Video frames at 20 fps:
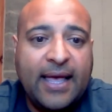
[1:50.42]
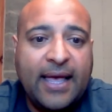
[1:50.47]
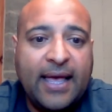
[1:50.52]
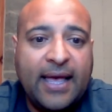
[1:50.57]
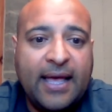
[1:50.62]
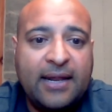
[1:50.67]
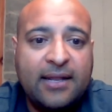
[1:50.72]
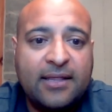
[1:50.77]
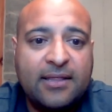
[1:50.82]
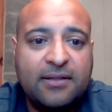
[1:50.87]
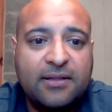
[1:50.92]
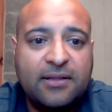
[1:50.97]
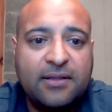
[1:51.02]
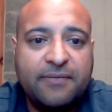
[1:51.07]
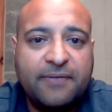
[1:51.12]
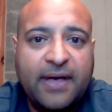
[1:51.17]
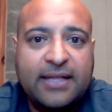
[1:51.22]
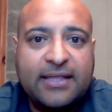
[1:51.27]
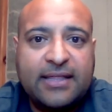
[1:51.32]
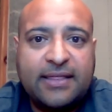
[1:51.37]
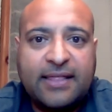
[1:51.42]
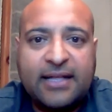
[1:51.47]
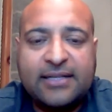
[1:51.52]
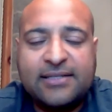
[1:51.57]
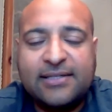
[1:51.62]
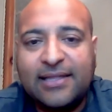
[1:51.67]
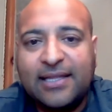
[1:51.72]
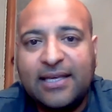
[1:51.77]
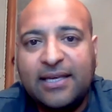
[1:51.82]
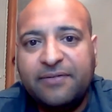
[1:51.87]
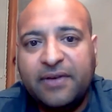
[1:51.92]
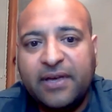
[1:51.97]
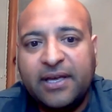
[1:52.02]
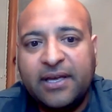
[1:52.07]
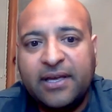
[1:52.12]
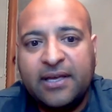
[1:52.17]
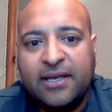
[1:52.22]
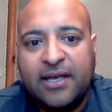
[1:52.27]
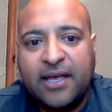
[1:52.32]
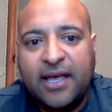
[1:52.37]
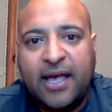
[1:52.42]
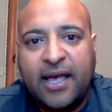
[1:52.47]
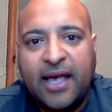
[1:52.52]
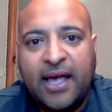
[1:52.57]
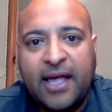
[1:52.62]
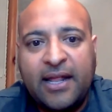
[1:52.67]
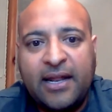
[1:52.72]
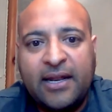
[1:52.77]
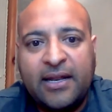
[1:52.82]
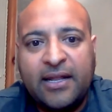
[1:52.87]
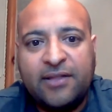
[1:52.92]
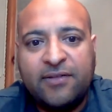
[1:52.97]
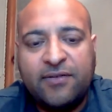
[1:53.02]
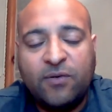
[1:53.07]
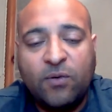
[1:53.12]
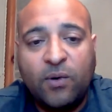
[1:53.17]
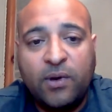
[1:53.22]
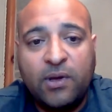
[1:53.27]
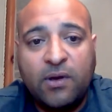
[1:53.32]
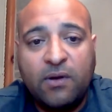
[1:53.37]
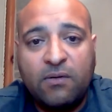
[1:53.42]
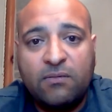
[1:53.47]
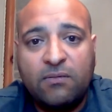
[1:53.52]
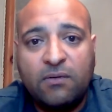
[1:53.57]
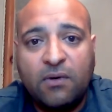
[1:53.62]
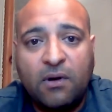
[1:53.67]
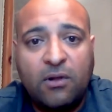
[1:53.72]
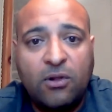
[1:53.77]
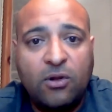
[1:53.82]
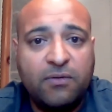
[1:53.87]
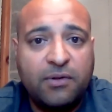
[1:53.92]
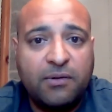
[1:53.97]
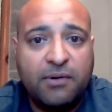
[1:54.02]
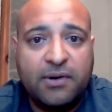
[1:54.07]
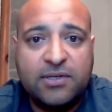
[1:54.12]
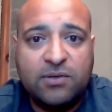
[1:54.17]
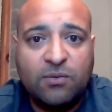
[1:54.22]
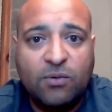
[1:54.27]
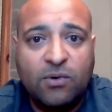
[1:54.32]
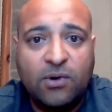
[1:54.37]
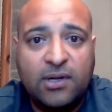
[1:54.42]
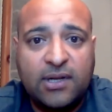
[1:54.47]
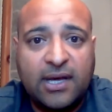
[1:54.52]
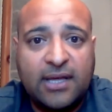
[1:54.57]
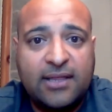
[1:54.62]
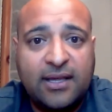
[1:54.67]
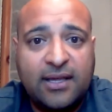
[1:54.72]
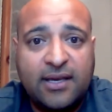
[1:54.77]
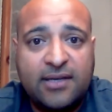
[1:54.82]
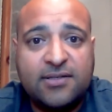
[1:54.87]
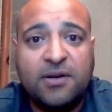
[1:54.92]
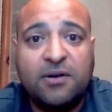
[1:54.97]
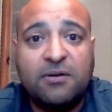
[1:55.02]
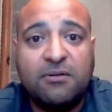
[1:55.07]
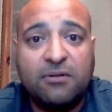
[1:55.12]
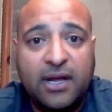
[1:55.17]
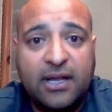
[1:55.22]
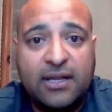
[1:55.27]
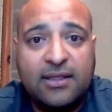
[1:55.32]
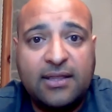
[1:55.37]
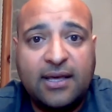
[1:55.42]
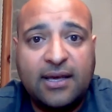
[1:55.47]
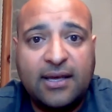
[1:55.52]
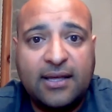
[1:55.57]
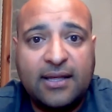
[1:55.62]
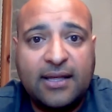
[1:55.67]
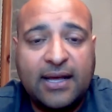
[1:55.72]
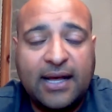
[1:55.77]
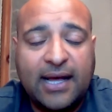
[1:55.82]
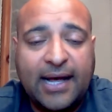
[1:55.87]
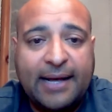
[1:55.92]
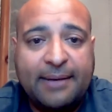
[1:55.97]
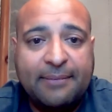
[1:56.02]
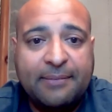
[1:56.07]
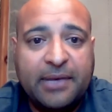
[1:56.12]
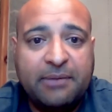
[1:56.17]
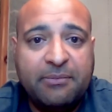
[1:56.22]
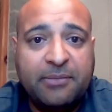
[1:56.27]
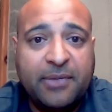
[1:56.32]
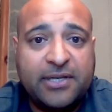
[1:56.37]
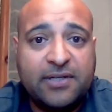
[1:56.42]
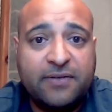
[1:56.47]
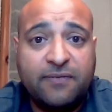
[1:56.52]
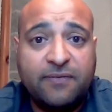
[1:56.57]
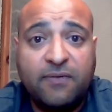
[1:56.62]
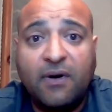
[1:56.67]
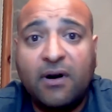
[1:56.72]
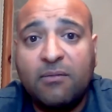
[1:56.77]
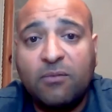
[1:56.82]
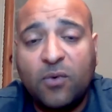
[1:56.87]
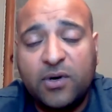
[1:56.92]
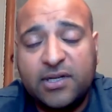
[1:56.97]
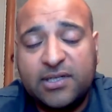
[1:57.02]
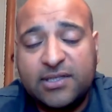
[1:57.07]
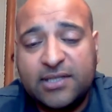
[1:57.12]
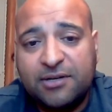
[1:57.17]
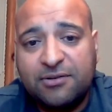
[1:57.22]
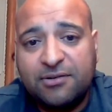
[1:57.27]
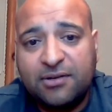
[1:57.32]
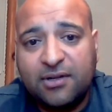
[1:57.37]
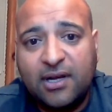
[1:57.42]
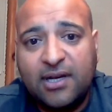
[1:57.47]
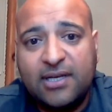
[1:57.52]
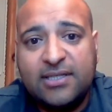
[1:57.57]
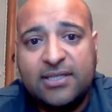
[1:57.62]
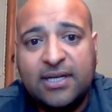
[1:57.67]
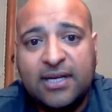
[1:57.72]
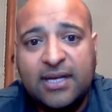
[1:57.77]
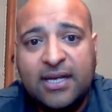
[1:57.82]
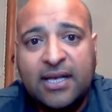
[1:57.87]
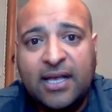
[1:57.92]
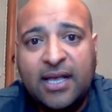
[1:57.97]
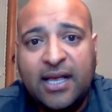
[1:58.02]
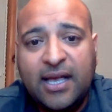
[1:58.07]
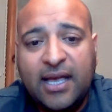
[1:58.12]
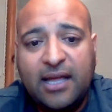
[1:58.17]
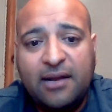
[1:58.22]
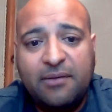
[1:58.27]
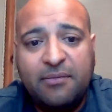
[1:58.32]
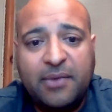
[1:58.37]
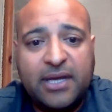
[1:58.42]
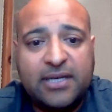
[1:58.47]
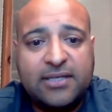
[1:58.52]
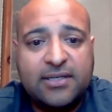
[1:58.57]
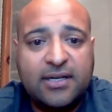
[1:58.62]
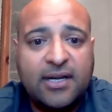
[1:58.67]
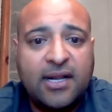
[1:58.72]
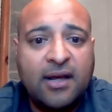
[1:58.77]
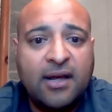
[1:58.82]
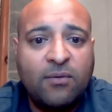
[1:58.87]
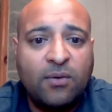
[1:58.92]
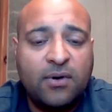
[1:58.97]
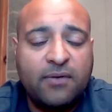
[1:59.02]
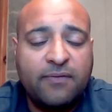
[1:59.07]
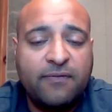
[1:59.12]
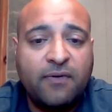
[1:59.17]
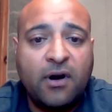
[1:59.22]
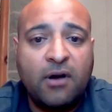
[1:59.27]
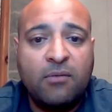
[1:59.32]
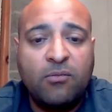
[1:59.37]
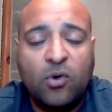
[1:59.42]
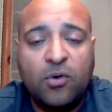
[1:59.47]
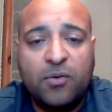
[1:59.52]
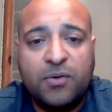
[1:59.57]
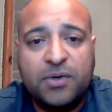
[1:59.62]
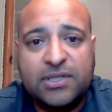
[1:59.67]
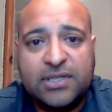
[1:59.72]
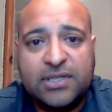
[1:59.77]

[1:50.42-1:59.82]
And the fact that that's leaving and it's going all over the rest of the world, I think is a great thing. It makes it far more decentralized, and it makes the network far more